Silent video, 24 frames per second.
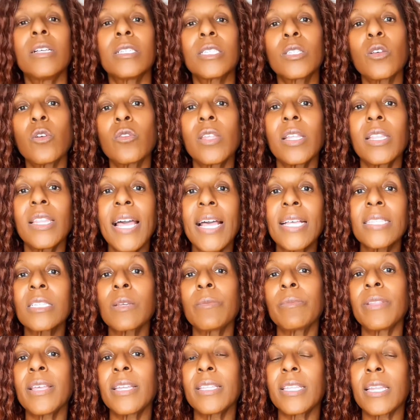the last
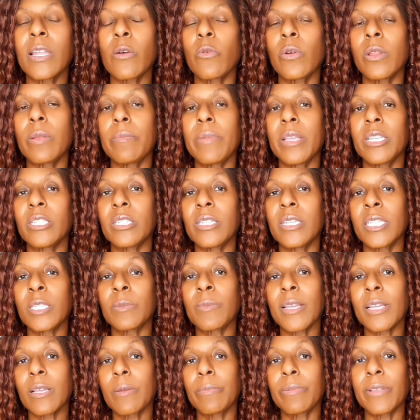complaint that I want to mention is my
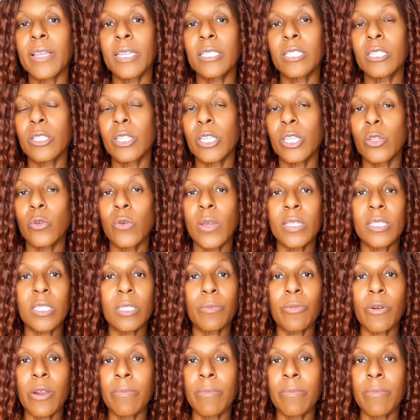complaint to the U.S. Department